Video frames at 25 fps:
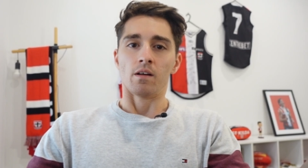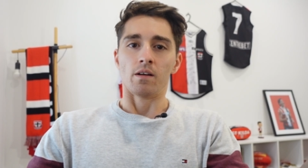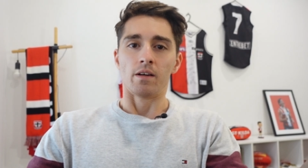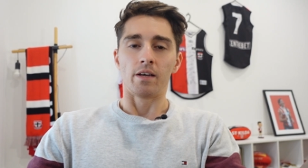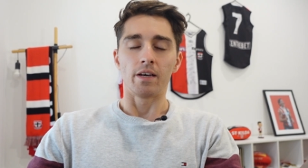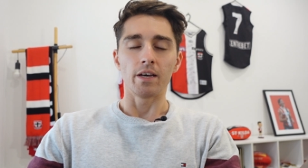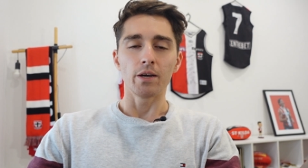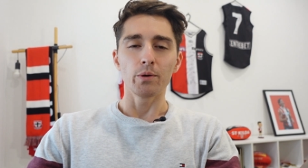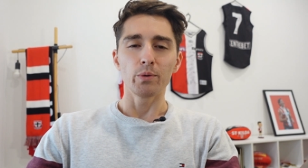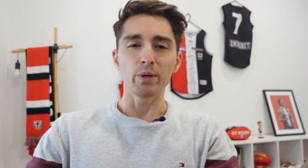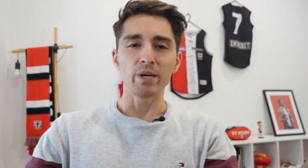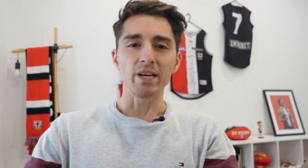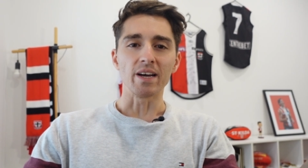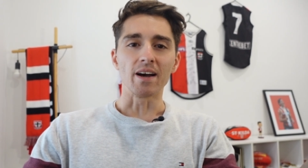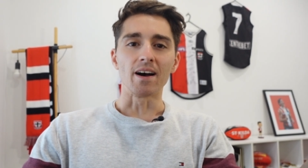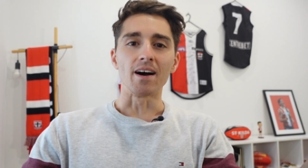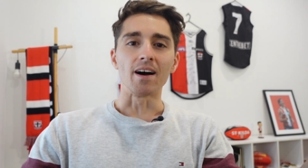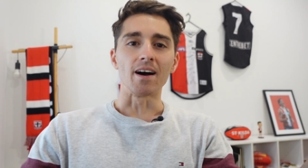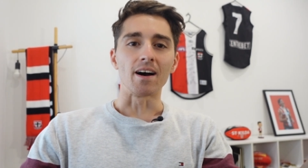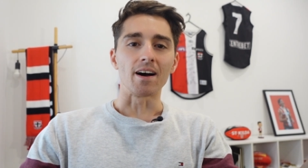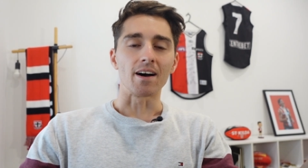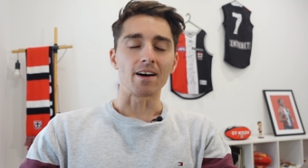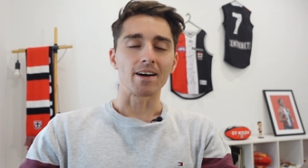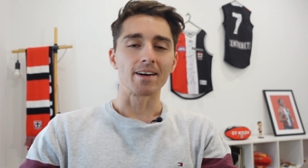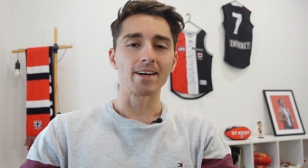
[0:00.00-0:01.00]
Here we
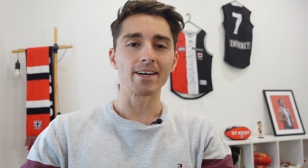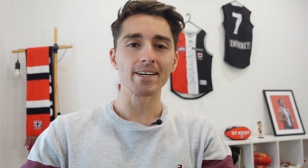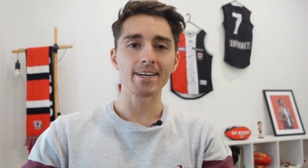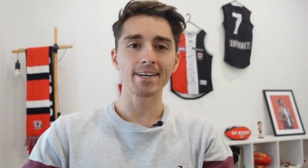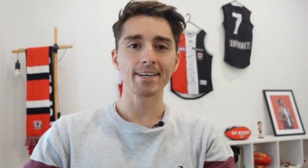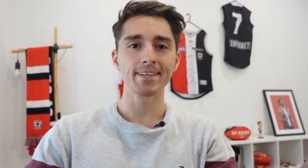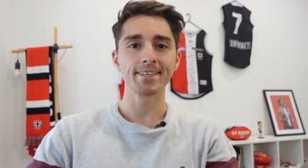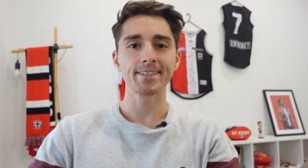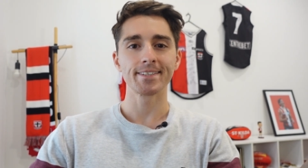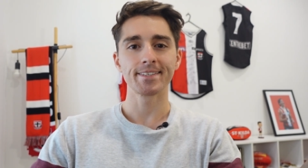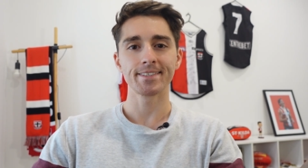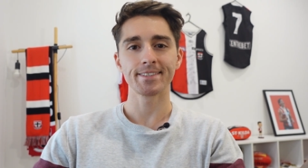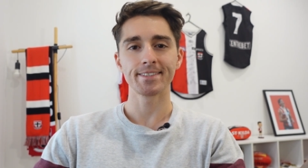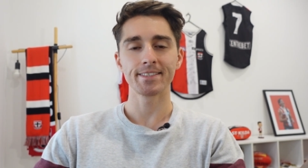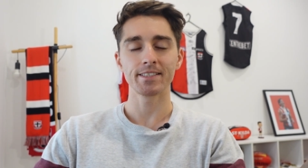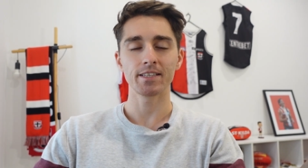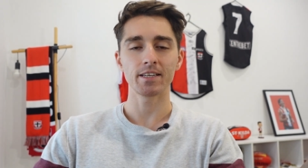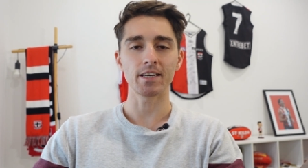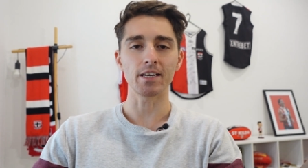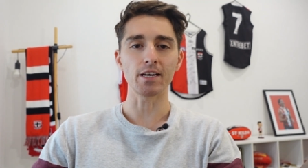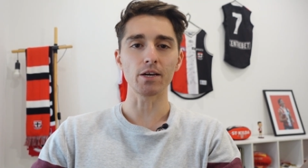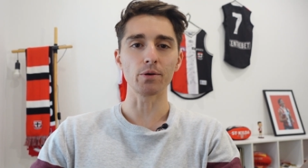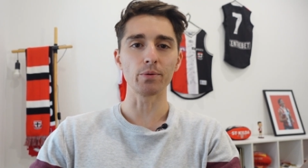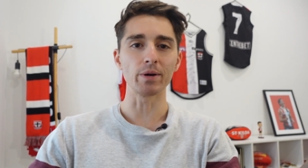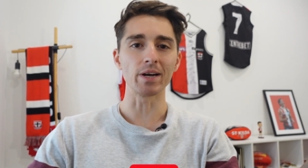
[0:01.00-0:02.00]
are.
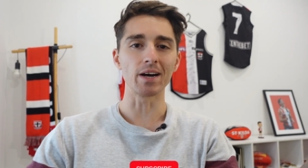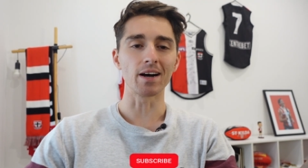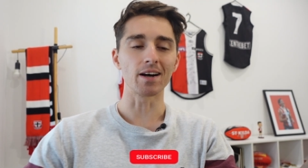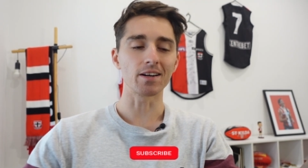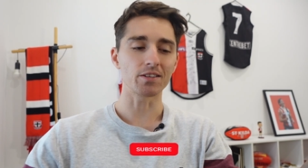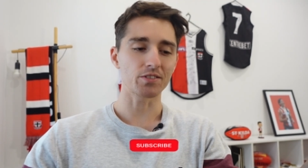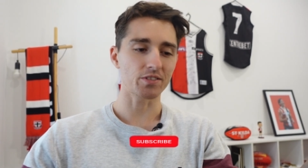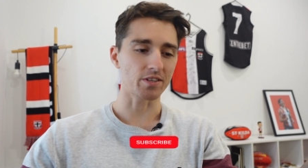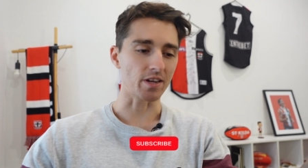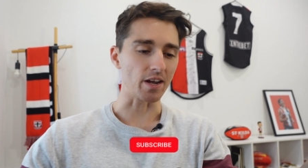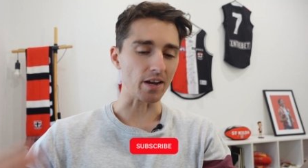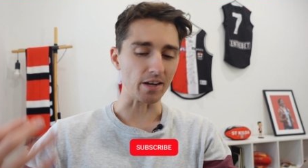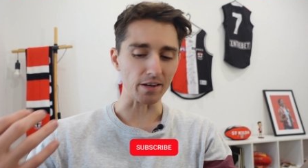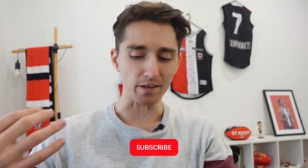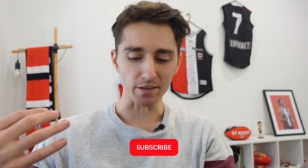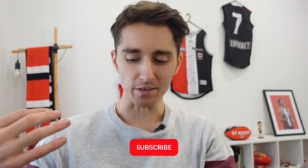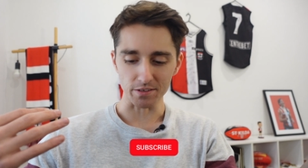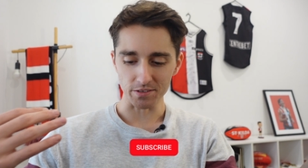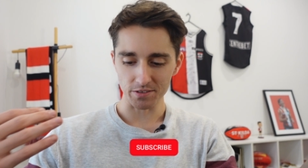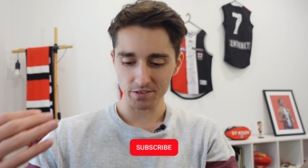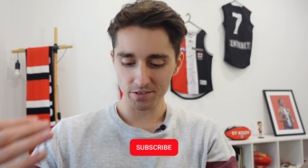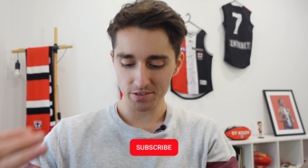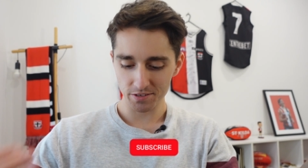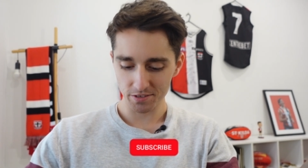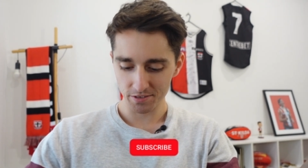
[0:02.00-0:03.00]
Here we are,
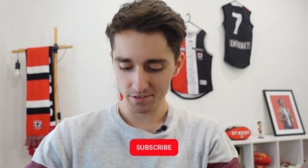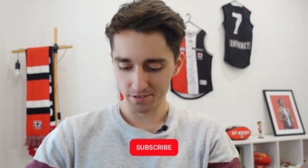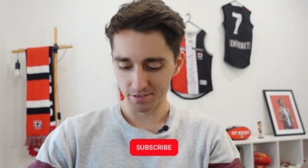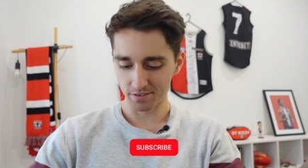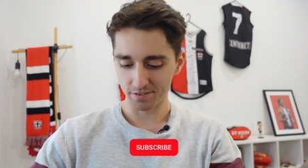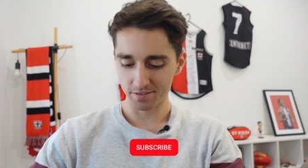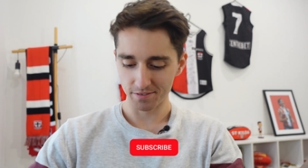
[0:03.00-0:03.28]
Saners.